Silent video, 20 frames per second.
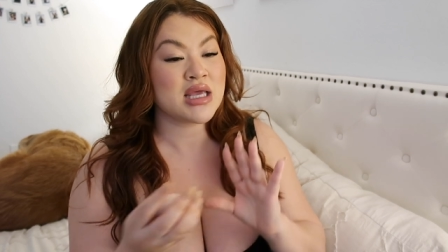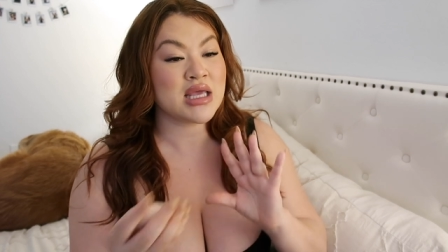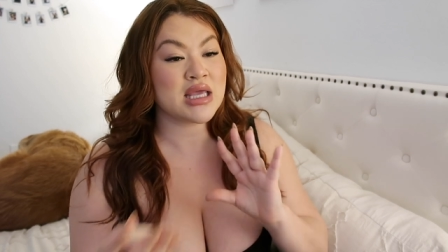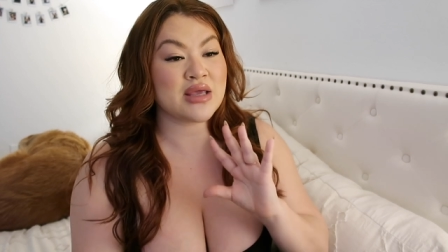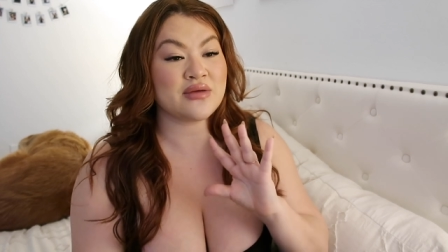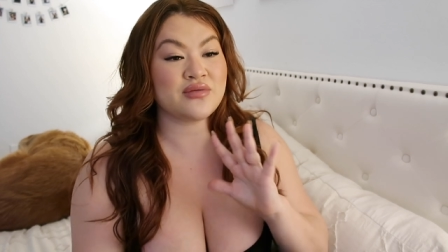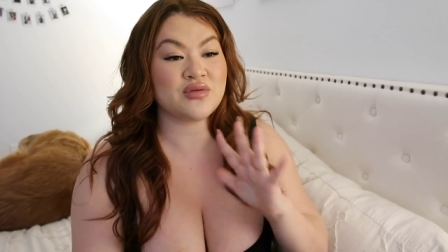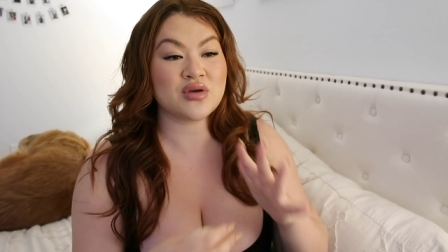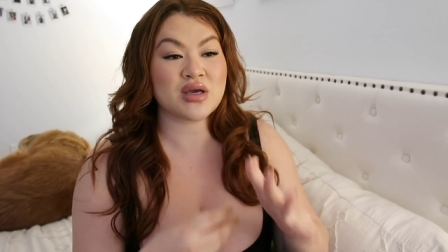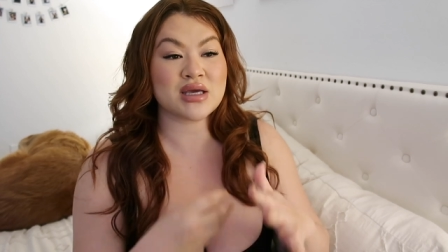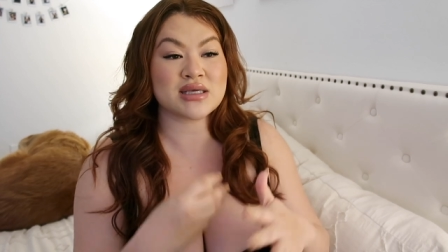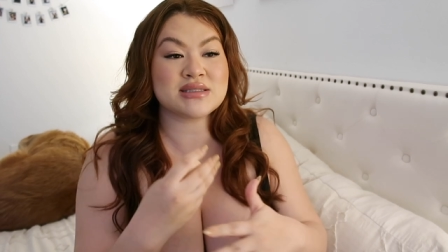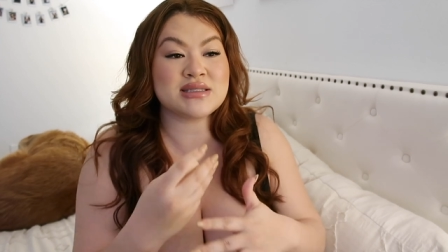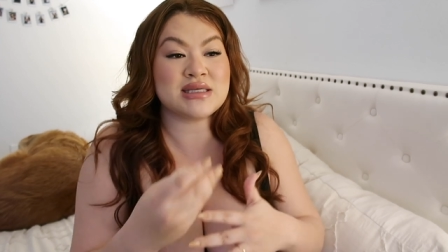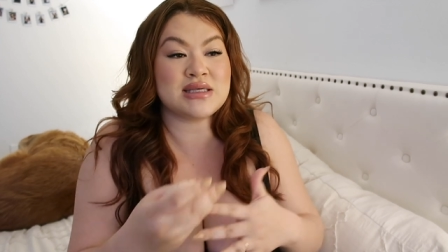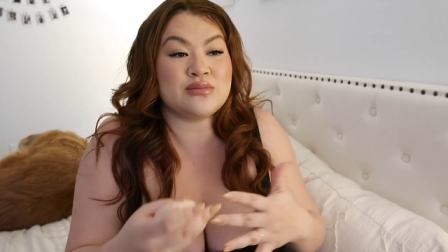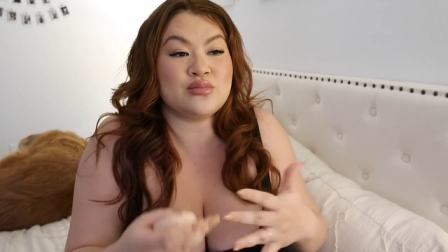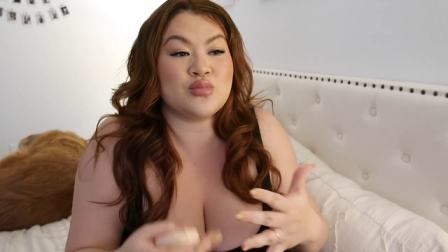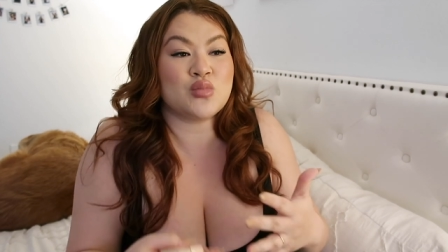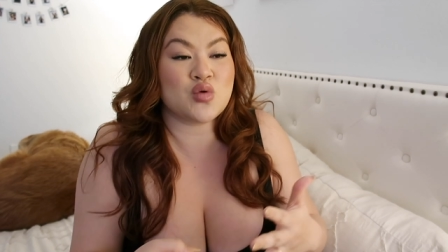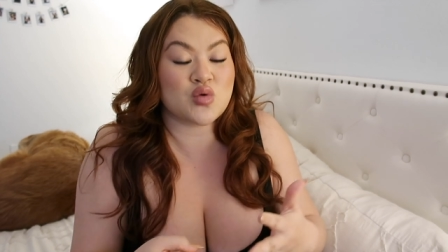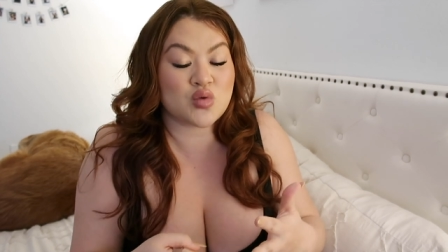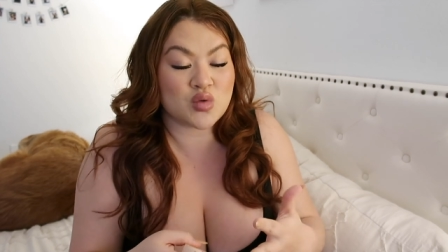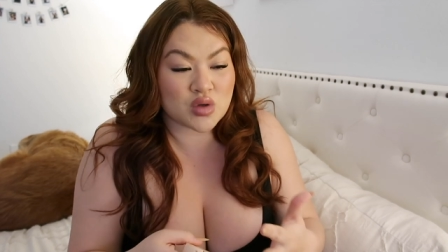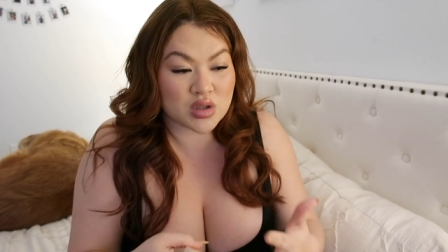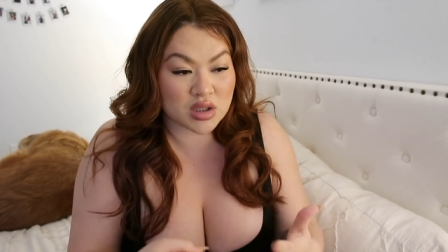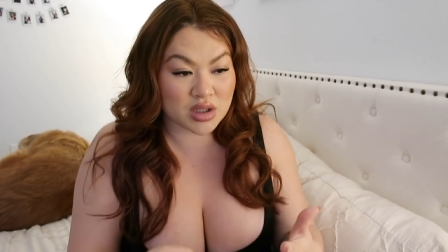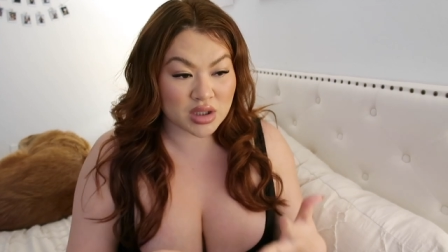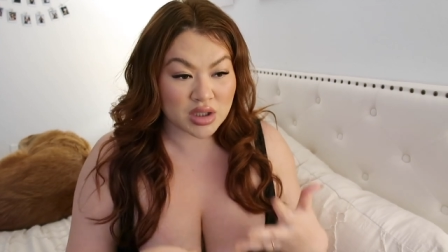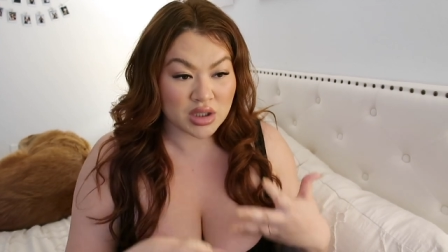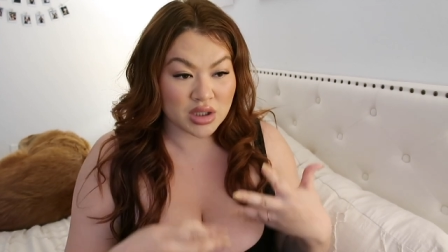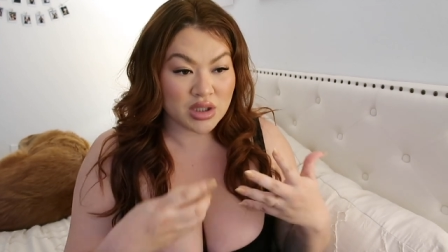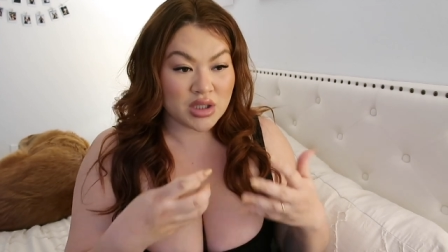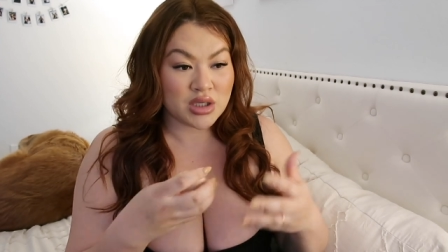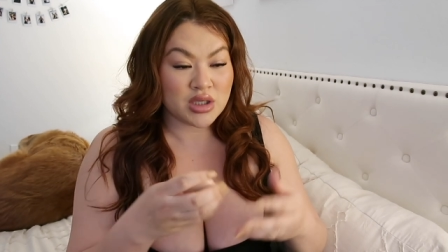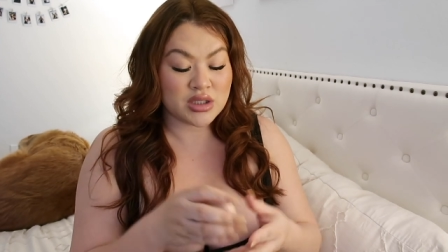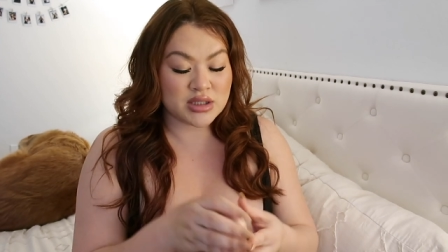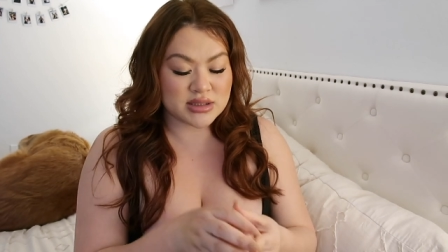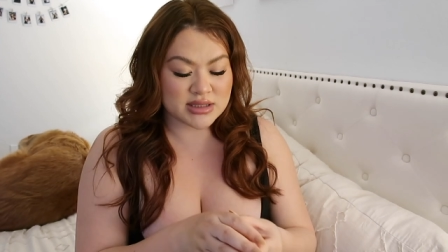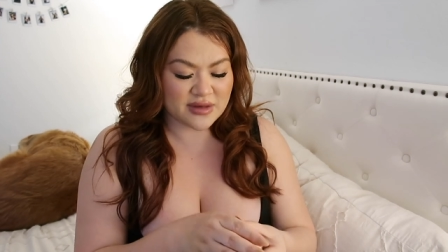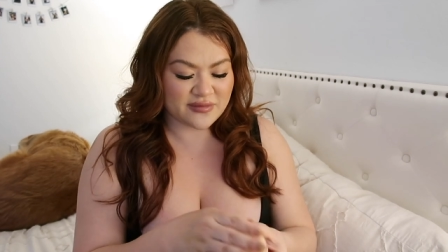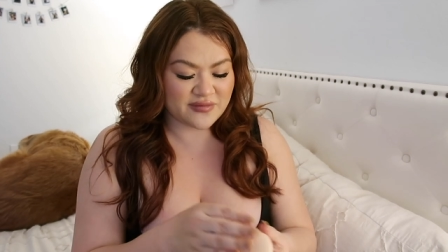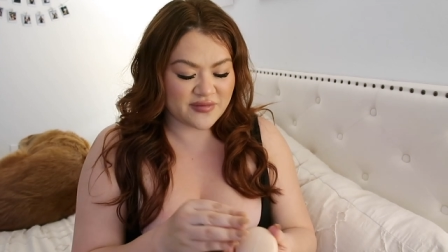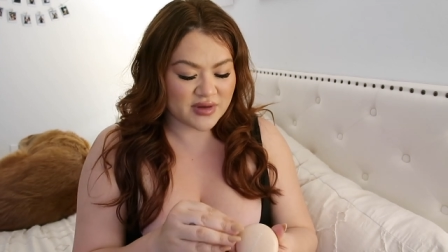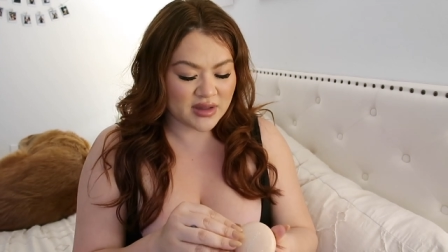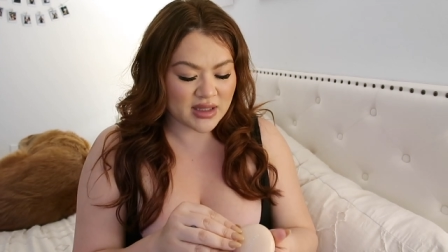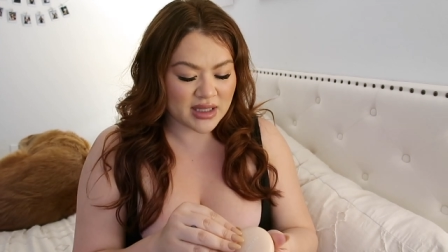if you guys need more, because I feel